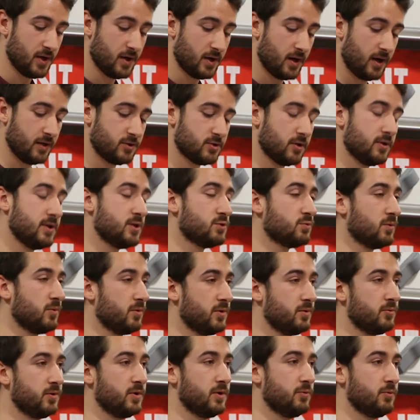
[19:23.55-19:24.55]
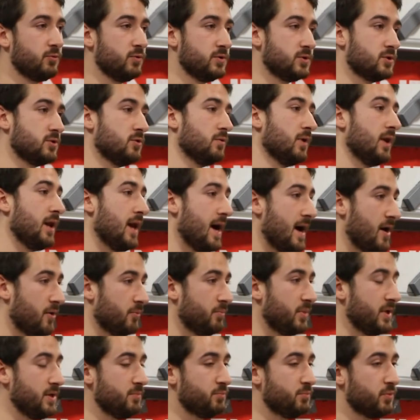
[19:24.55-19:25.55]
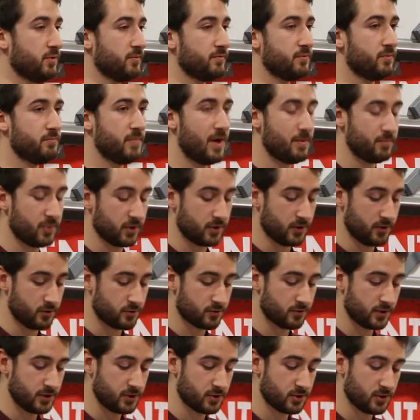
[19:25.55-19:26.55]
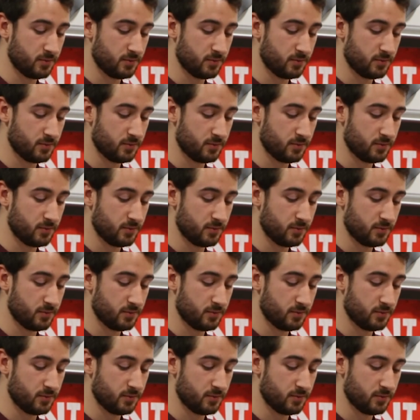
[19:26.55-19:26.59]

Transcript: And so this was to allow people from member countries